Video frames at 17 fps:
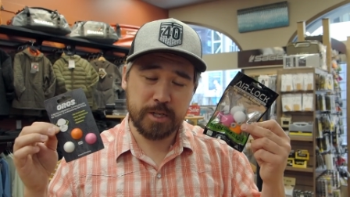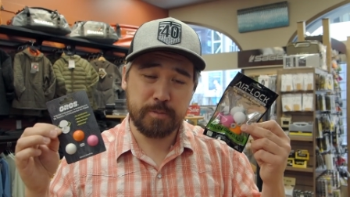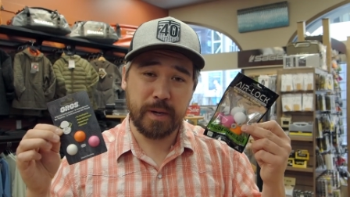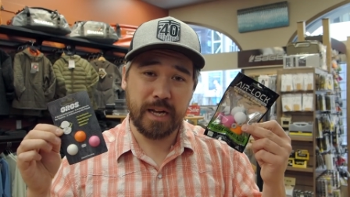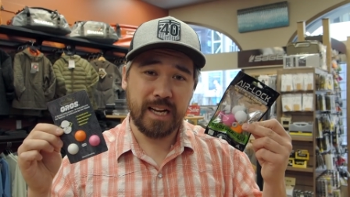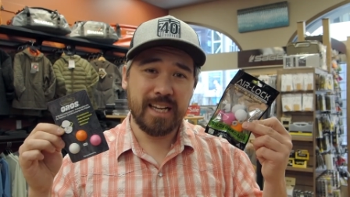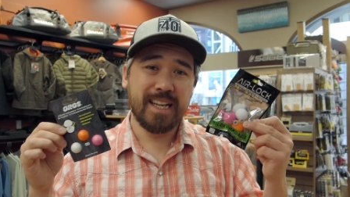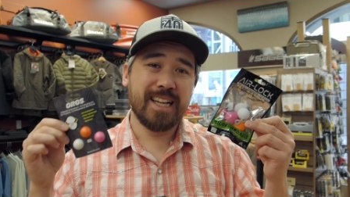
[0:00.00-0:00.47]

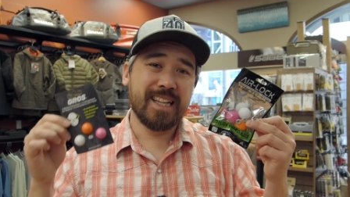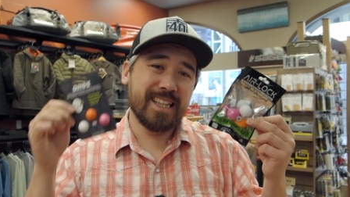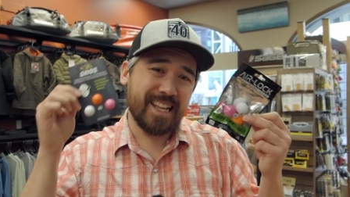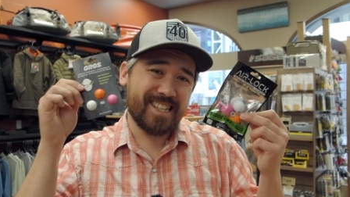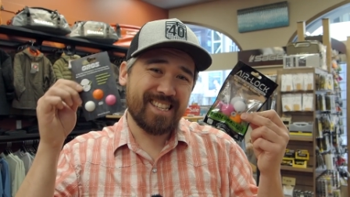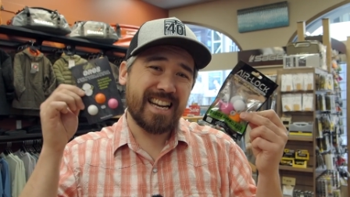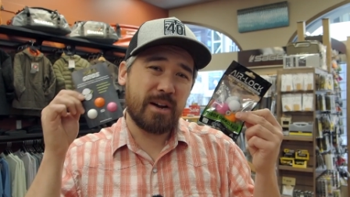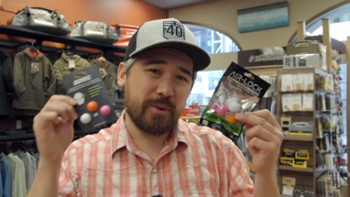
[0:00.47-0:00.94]
But
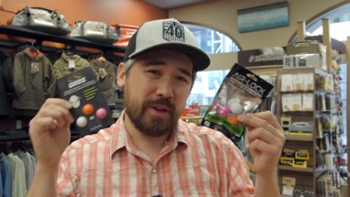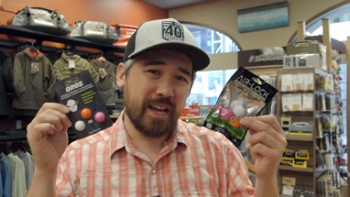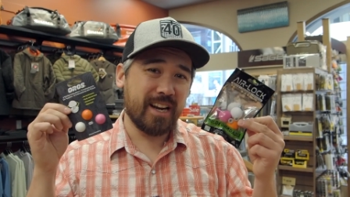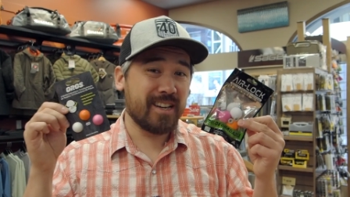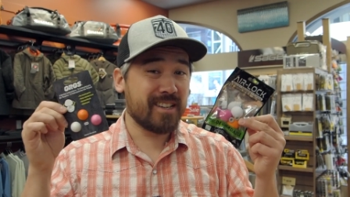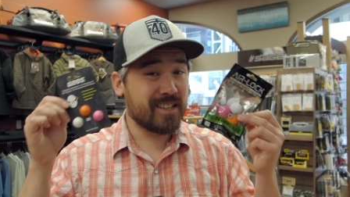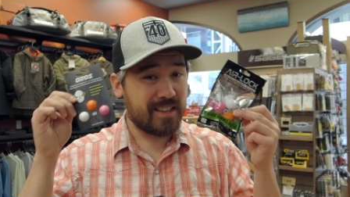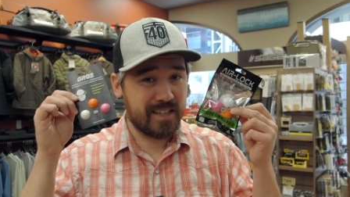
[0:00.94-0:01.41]
let's now get
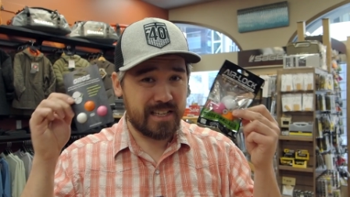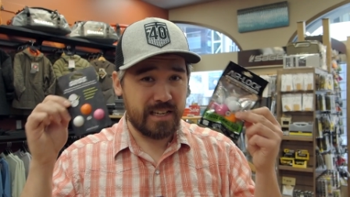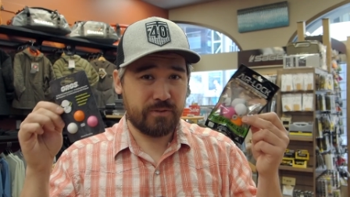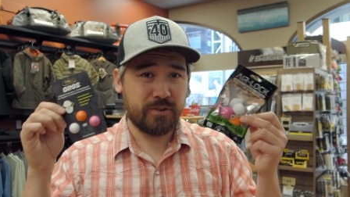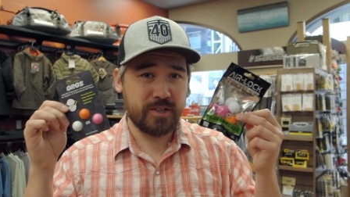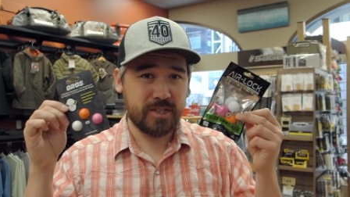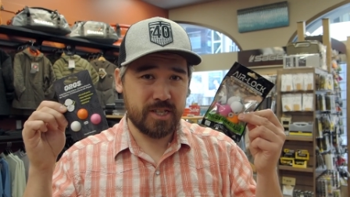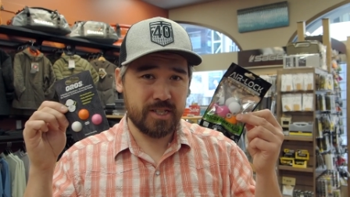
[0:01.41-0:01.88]
into the
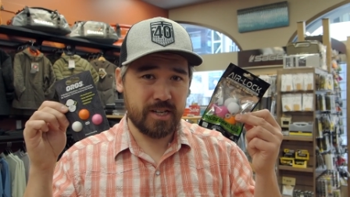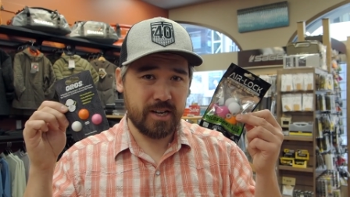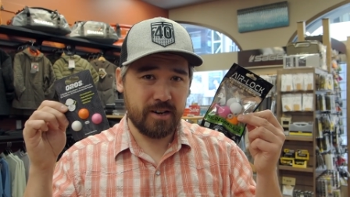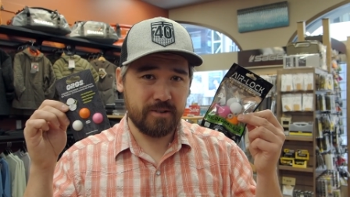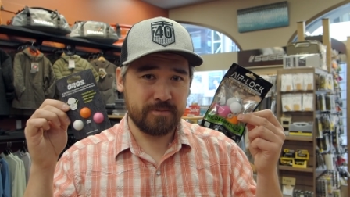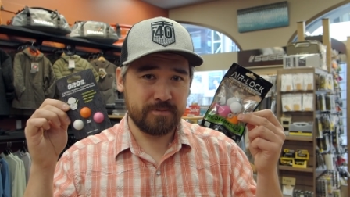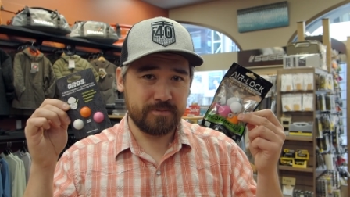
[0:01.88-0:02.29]
differences here.